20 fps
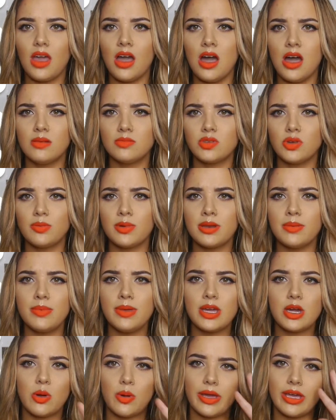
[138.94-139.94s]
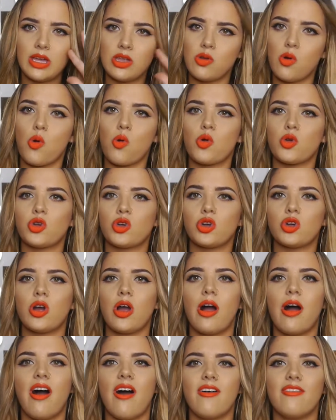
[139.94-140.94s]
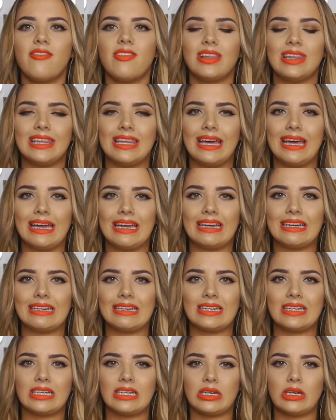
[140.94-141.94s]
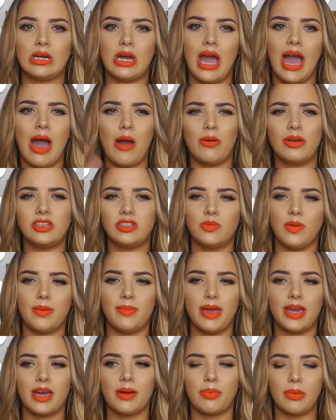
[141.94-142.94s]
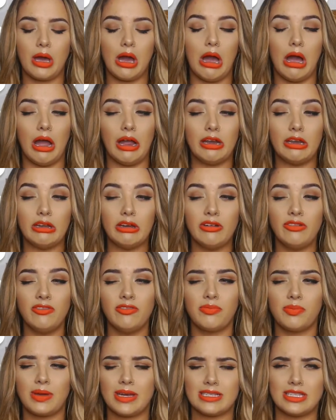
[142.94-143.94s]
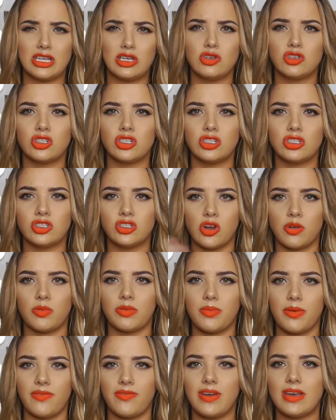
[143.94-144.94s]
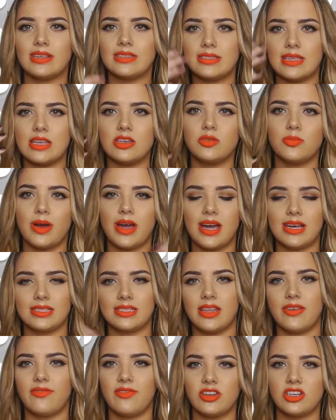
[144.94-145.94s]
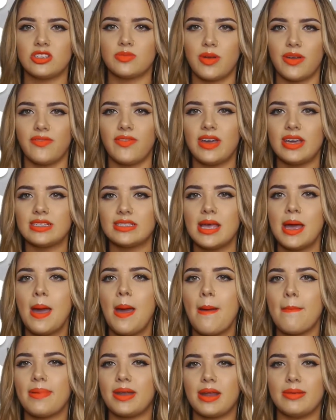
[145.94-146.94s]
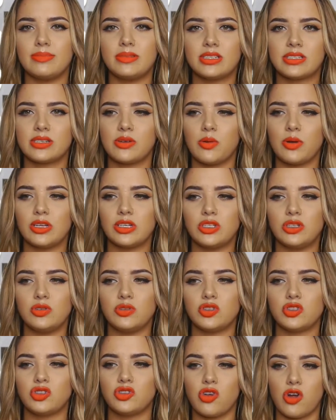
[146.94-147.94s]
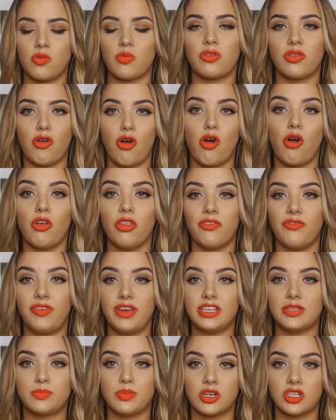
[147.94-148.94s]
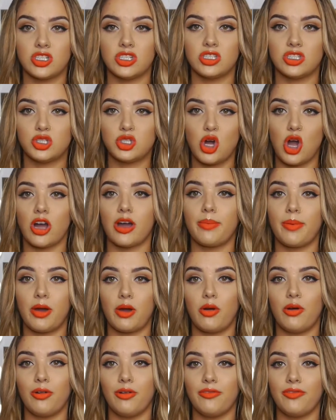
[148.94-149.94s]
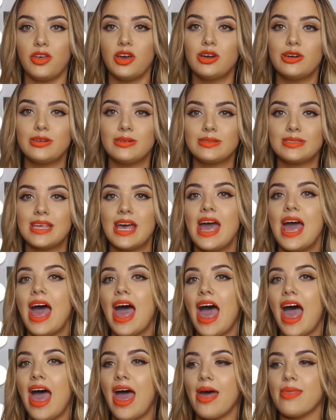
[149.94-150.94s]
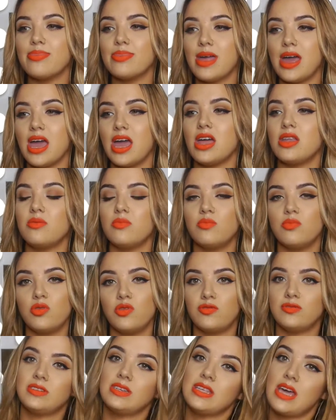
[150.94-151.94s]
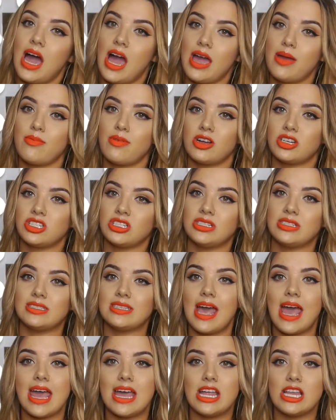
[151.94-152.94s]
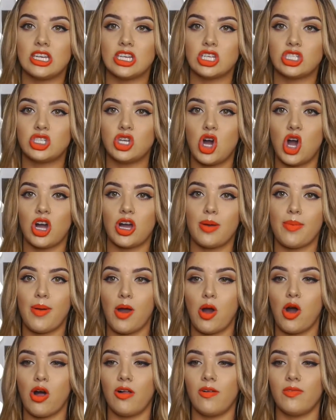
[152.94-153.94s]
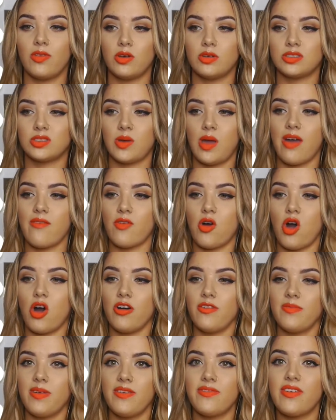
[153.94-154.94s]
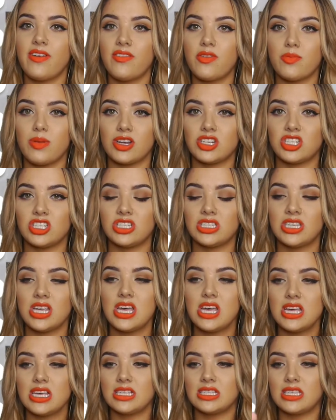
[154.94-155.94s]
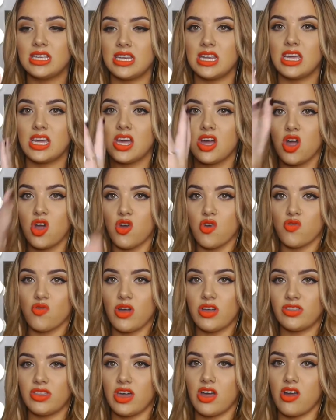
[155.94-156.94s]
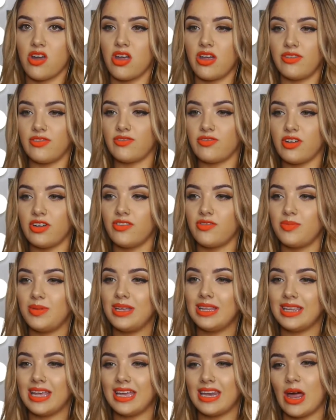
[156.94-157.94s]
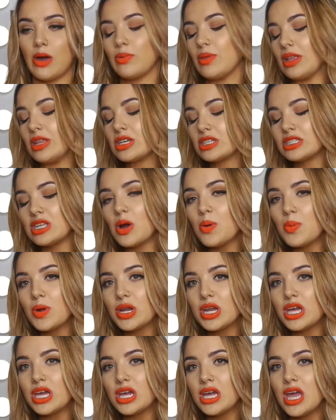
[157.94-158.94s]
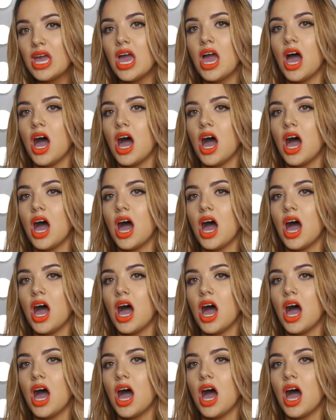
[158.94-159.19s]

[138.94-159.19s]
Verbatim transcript: Um, so I'm gonna be going in order of like how I do my makeup, kind of, because I usually start with my face, then do my eyes, and then finish my face, but I'm just going to start with all the face brushes, talk about all of those, and then move to the eye brushes and talk about all of those. So I have all my favorite brushes sitting right there in front of me, laid out. They look so pretty.